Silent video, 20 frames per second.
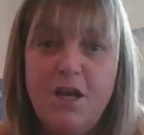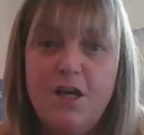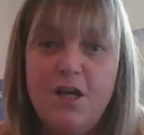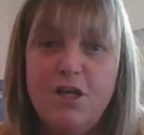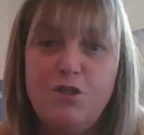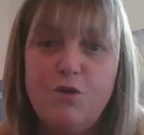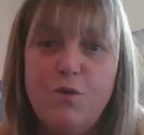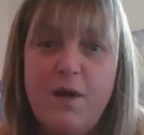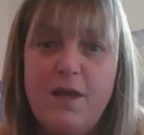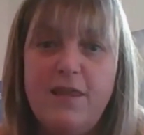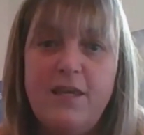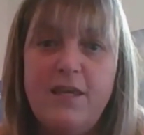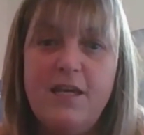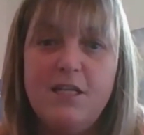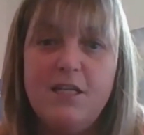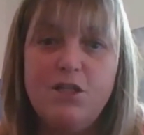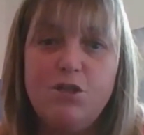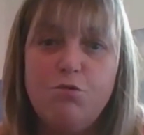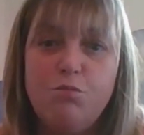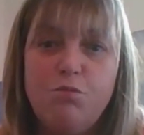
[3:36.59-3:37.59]
So I think
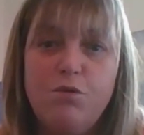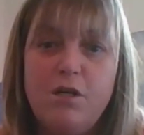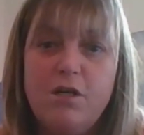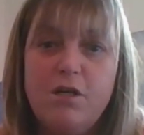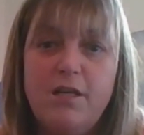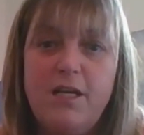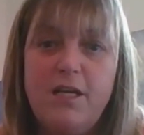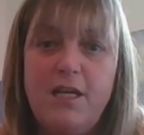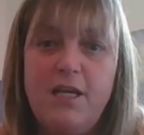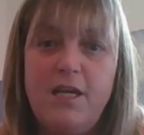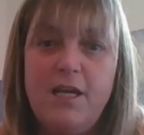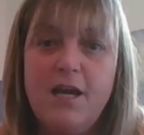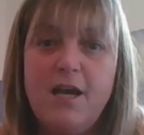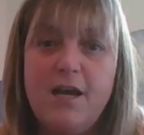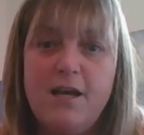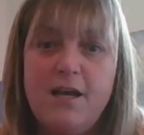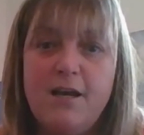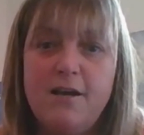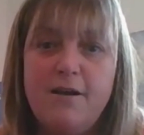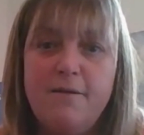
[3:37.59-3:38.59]
it's really
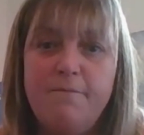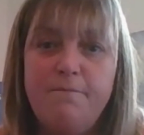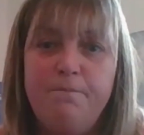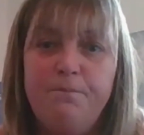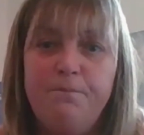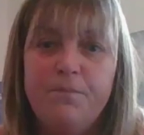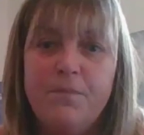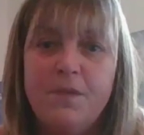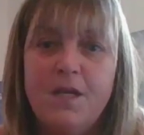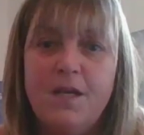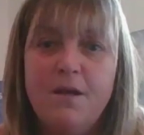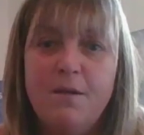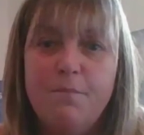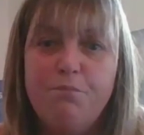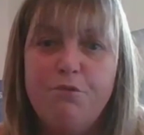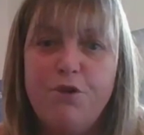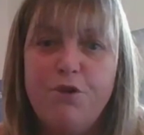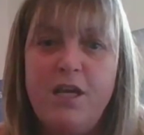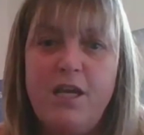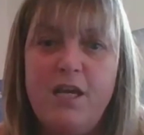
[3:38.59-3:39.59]

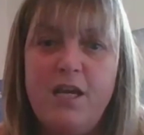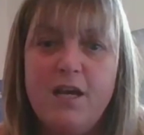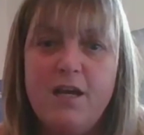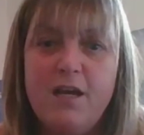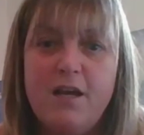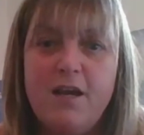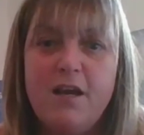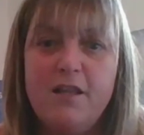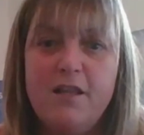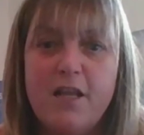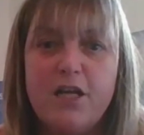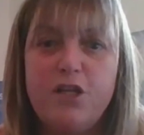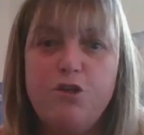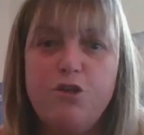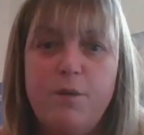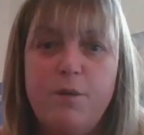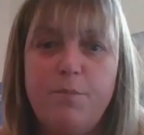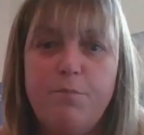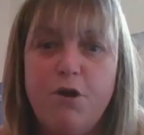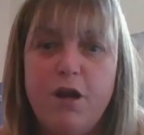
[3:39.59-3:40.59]
bringing a
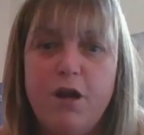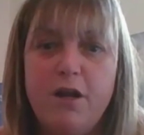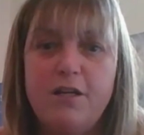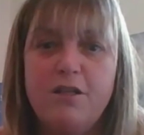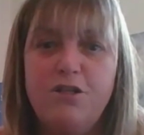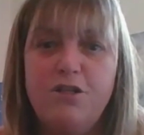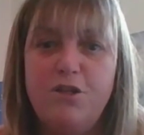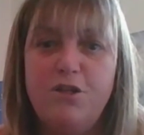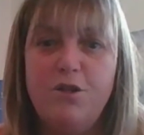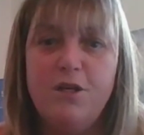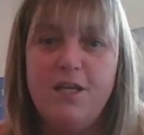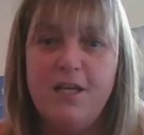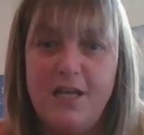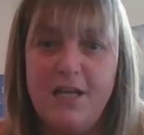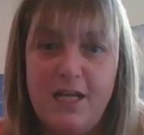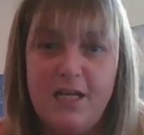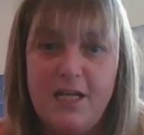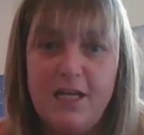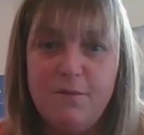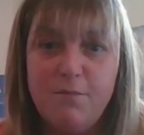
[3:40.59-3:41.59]
luxury product to the
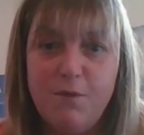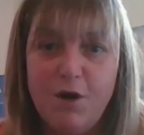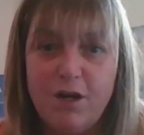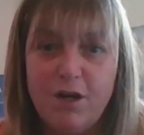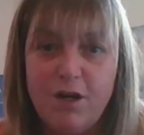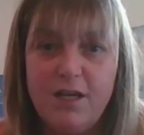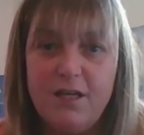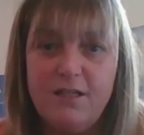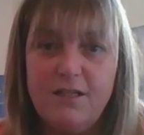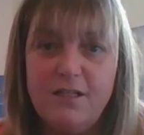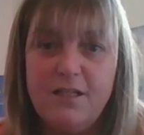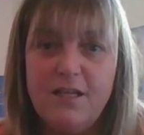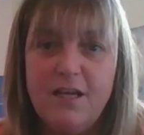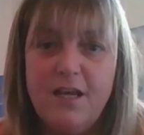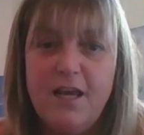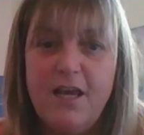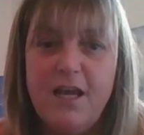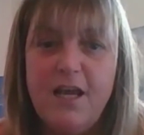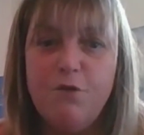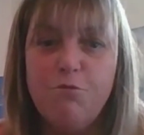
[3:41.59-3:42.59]
Canadian market
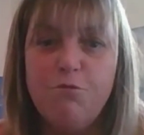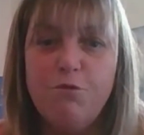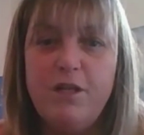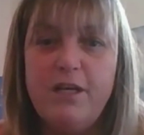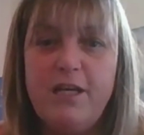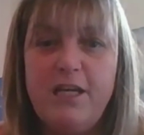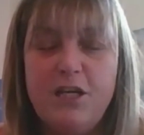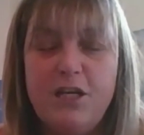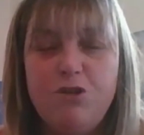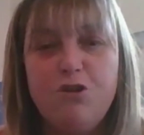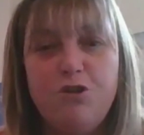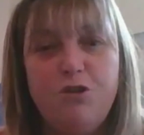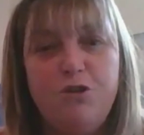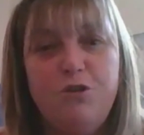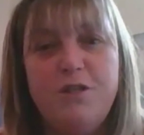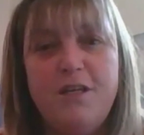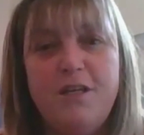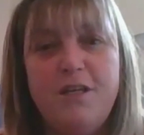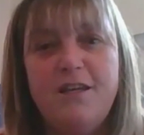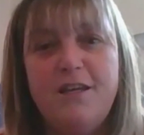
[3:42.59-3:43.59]
and really
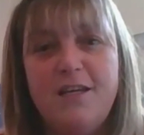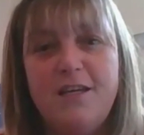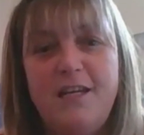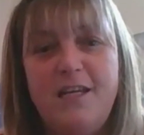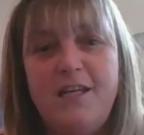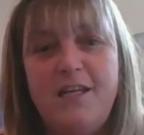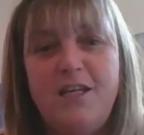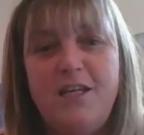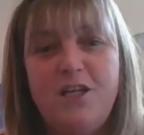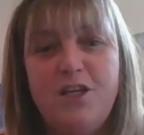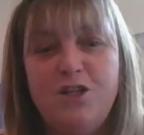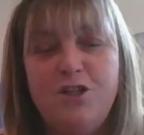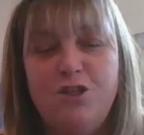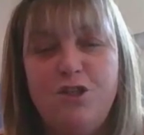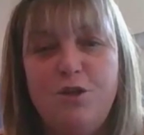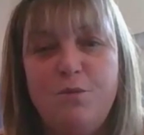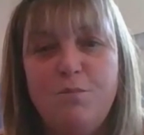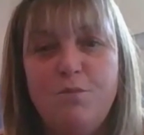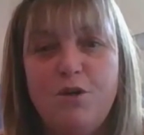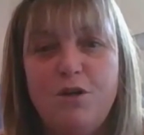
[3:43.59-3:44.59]
introducing the Canadian
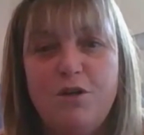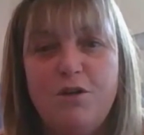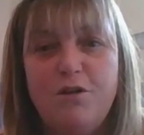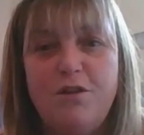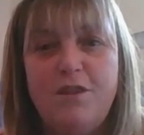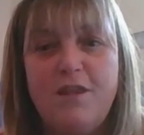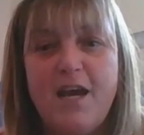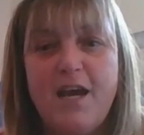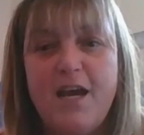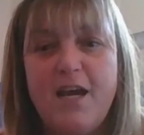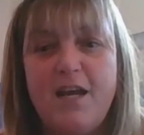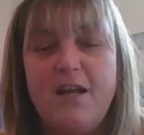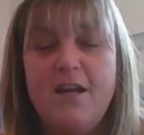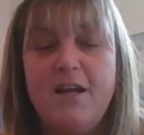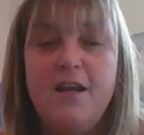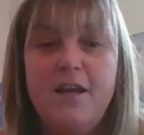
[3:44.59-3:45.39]
consumer that